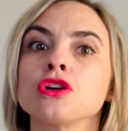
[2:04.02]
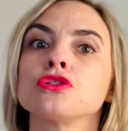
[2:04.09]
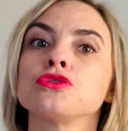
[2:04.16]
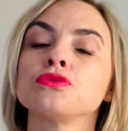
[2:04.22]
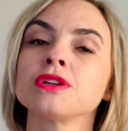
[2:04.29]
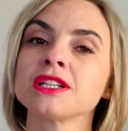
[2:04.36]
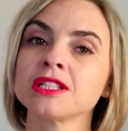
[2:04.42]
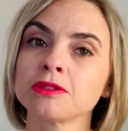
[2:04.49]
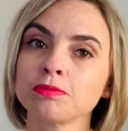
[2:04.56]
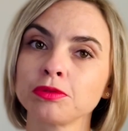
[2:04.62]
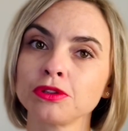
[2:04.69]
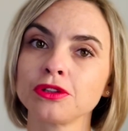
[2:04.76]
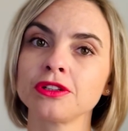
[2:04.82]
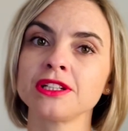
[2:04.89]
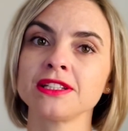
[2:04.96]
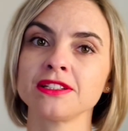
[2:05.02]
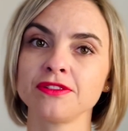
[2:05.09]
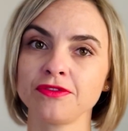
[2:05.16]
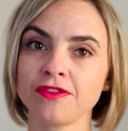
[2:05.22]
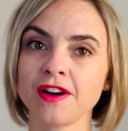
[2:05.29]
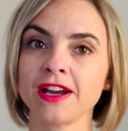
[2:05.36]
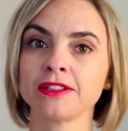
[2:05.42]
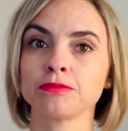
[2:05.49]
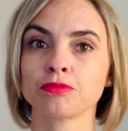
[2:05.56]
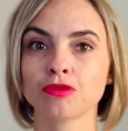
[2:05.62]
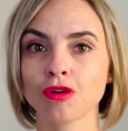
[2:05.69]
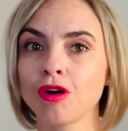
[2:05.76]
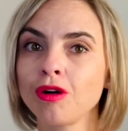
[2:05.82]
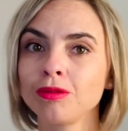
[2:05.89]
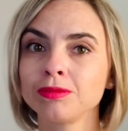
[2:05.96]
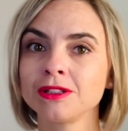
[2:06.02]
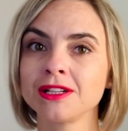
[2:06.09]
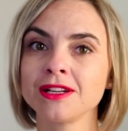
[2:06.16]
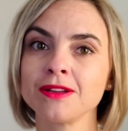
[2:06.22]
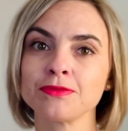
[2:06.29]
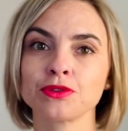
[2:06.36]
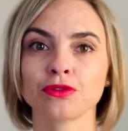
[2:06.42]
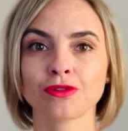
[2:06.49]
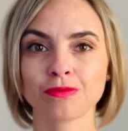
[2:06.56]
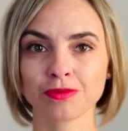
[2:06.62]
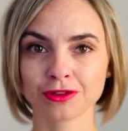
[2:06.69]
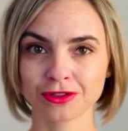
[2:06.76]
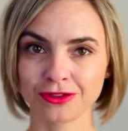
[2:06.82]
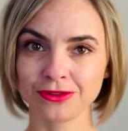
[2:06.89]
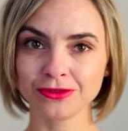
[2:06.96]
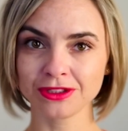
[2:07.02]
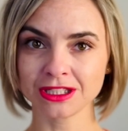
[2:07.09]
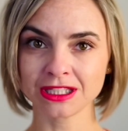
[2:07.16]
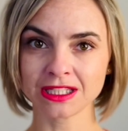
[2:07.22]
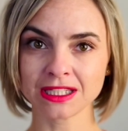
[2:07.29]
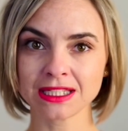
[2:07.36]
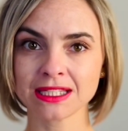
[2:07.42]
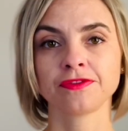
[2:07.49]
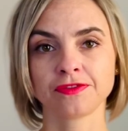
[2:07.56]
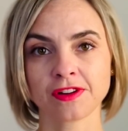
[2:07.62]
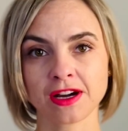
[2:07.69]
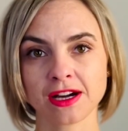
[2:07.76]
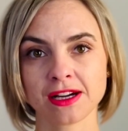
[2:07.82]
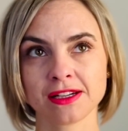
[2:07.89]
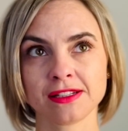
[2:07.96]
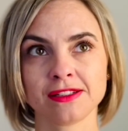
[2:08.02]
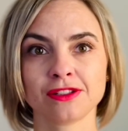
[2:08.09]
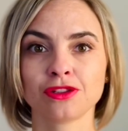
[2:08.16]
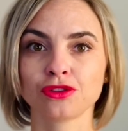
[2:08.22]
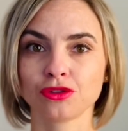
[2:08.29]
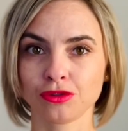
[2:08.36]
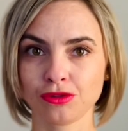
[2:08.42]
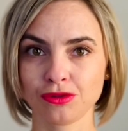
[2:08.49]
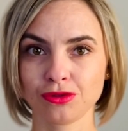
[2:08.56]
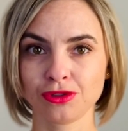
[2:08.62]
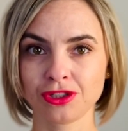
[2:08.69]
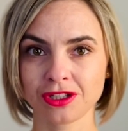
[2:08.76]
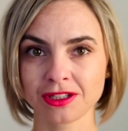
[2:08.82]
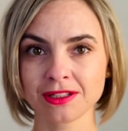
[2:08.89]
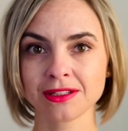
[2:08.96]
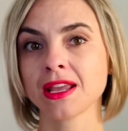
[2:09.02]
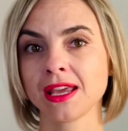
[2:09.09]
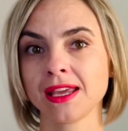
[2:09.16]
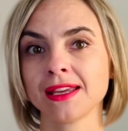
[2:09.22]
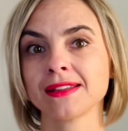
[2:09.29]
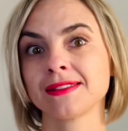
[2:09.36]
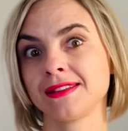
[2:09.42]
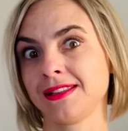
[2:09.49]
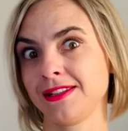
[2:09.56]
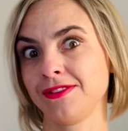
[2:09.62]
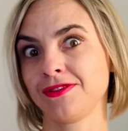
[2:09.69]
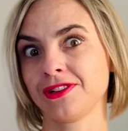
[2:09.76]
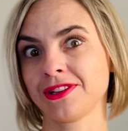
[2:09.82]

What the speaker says: to explore and define problems or opportunities, find solutions and deliver